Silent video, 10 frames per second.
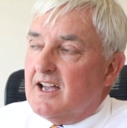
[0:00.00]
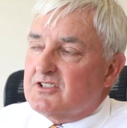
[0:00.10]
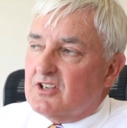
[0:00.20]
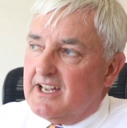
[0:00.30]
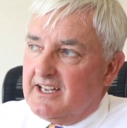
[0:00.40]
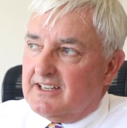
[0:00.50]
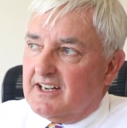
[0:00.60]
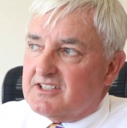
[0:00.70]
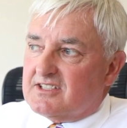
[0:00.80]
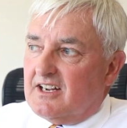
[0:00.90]
And so he and
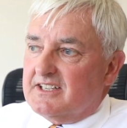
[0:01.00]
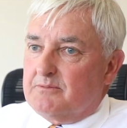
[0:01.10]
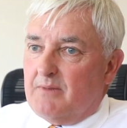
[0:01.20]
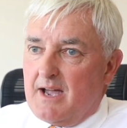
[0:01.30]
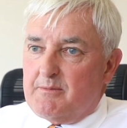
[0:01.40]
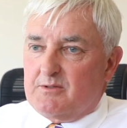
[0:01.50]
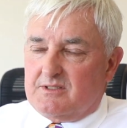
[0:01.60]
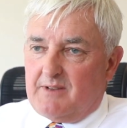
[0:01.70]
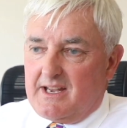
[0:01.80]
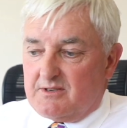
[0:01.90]
I decided Miami
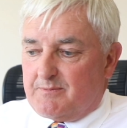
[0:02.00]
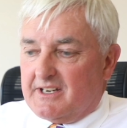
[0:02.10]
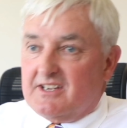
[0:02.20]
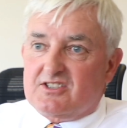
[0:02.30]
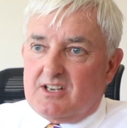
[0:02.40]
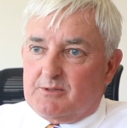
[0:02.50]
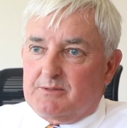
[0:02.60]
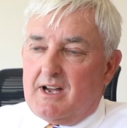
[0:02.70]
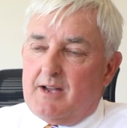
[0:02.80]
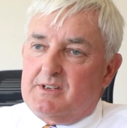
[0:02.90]
was the place. He was spending his summer
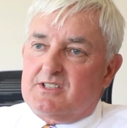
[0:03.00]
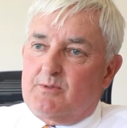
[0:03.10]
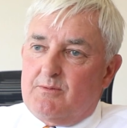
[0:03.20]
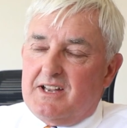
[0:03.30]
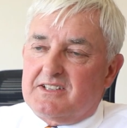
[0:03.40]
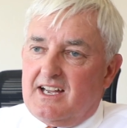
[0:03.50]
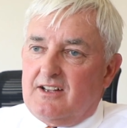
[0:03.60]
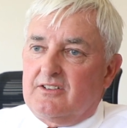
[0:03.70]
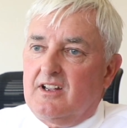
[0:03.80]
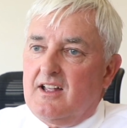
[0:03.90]
in Miami, so we went
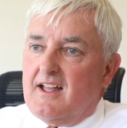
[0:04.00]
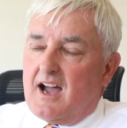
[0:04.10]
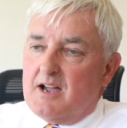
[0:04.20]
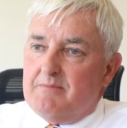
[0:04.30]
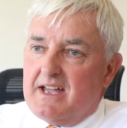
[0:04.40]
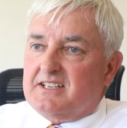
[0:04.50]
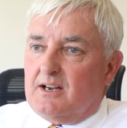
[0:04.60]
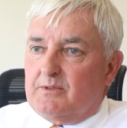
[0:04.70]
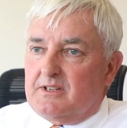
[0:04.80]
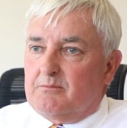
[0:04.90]
down. I met
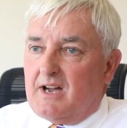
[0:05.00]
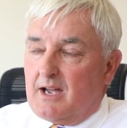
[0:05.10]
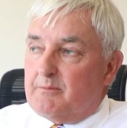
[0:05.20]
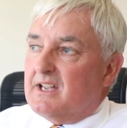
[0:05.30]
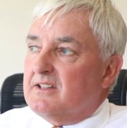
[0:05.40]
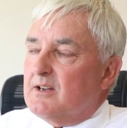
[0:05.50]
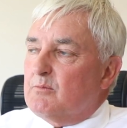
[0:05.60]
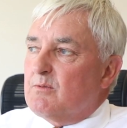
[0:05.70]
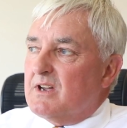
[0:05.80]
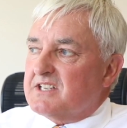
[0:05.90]
up with him in Miami, and
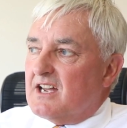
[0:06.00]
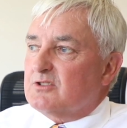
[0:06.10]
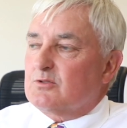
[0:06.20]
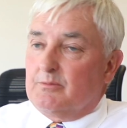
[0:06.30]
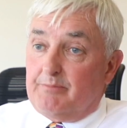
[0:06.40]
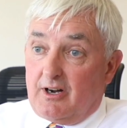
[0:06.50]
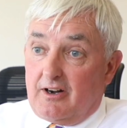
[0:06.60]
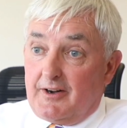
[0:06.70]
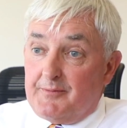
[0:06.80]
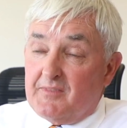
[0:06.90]
then we went out to a
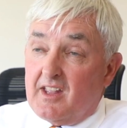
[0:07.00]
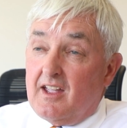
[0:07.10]
bar.